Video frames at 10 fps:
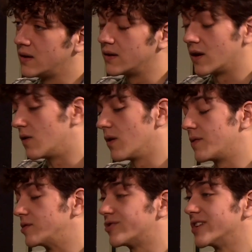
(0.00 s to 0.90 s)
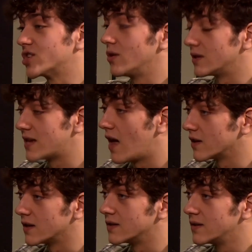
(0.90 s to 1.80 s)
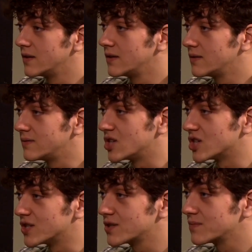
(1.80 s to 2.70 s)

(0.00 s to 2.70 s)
other traditional Italian dishes.